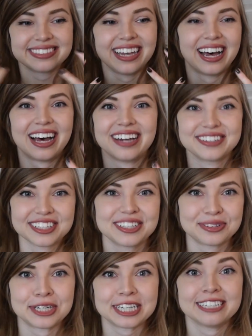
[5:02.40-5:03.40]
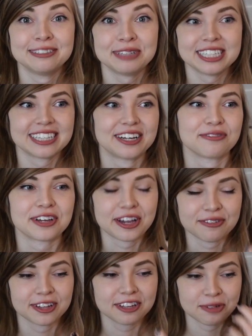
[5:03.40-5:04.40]
I really want to kill myself. Like,
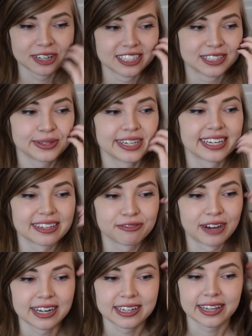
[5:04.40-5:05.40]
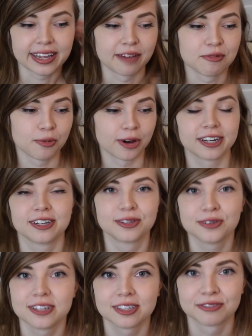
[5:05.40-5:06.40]
I really want to do it. Finally, like, I've been wanting to
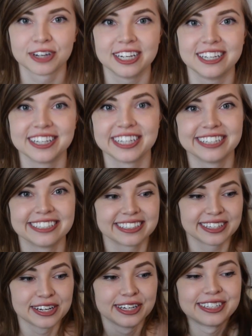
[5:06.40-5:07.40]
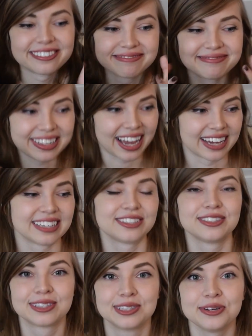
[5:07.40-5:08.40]
do this for 8 years. I
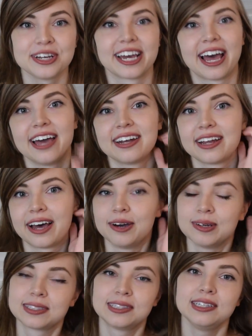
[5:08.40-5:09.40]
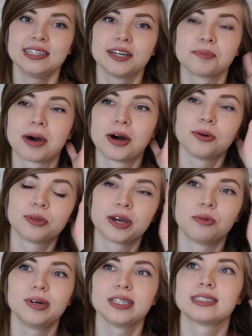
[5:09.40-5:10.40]
should just do it. And I was thinking about,
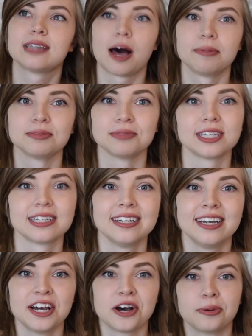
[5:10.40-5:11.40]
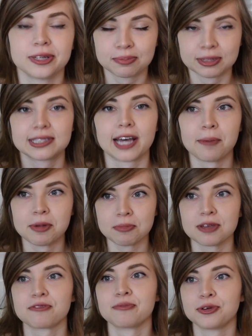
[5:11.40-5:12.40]
like, what stops me? What's been stopping
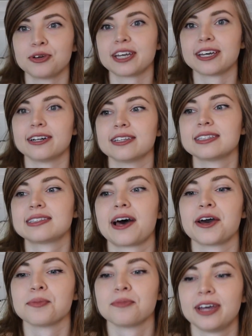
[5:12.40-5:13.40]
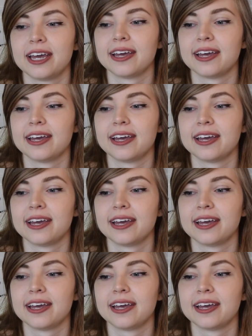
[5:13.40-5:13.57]
me from doing it all this time?